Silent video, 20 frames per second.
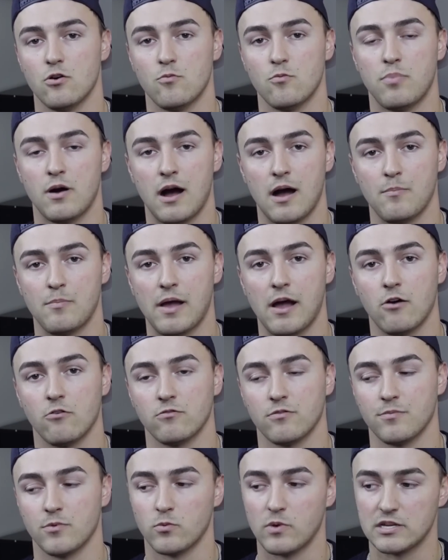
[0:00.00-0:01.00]
pop out
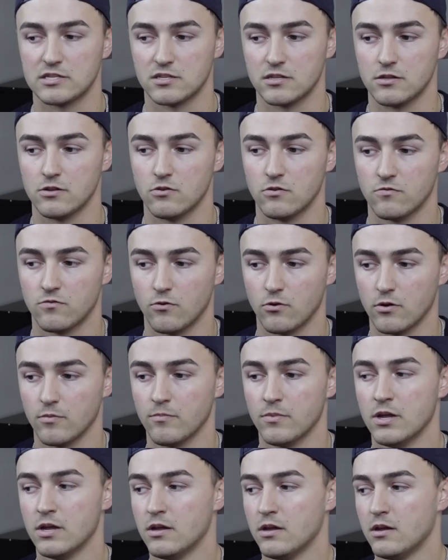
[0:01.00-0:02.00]
from the rest of the uniform.
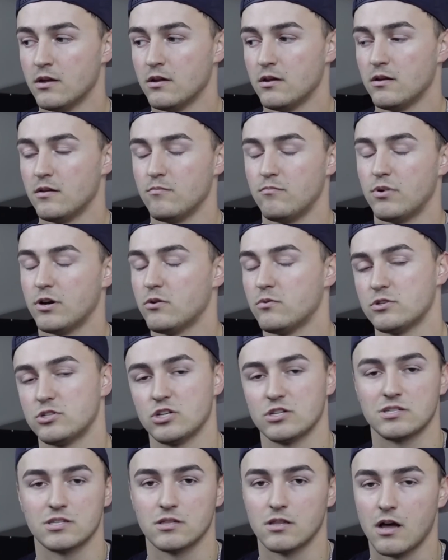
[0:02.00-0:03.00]
But it was
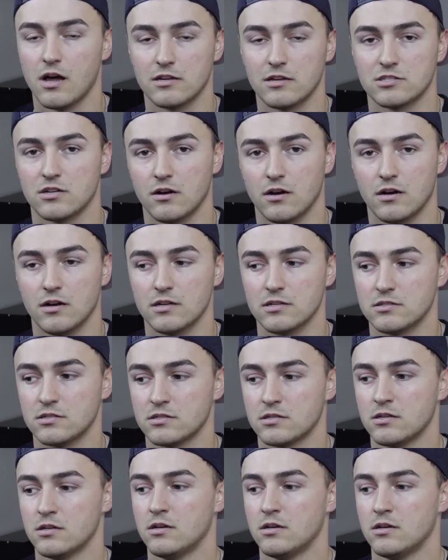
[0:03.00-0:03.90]
just a lost cause.